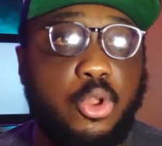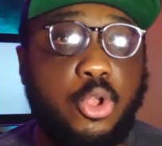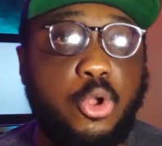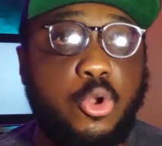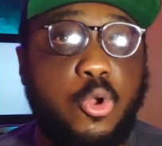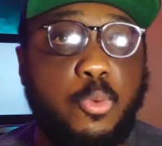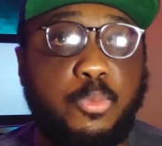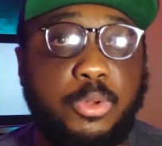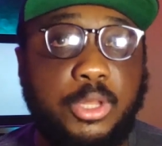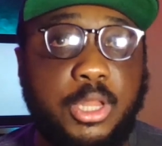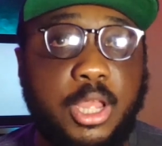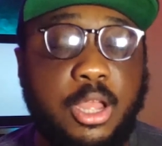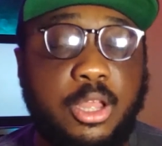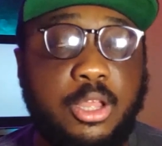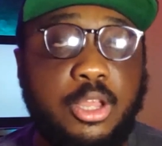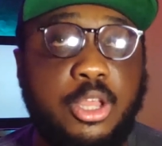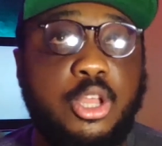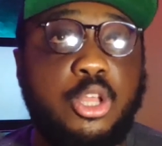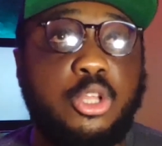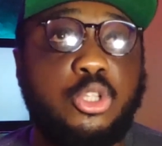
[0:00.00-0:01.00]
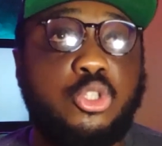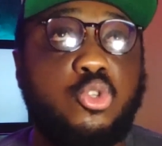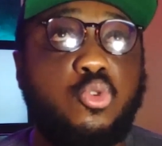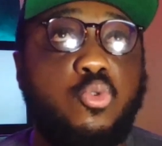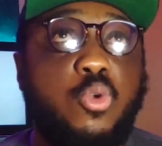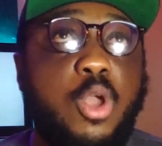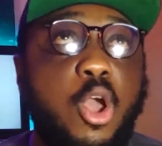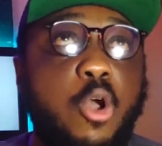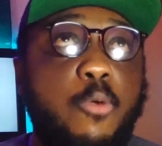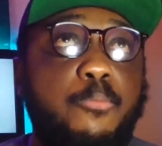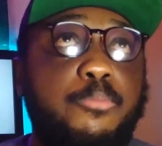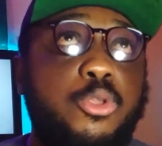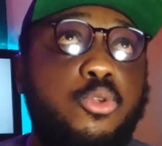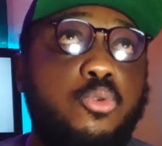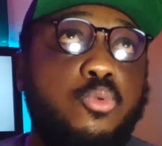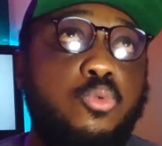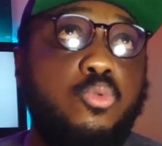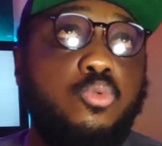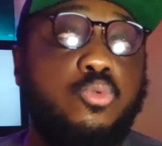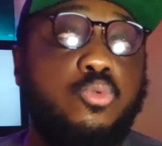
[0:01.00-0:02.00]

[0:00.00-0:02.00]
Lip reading: computer to help you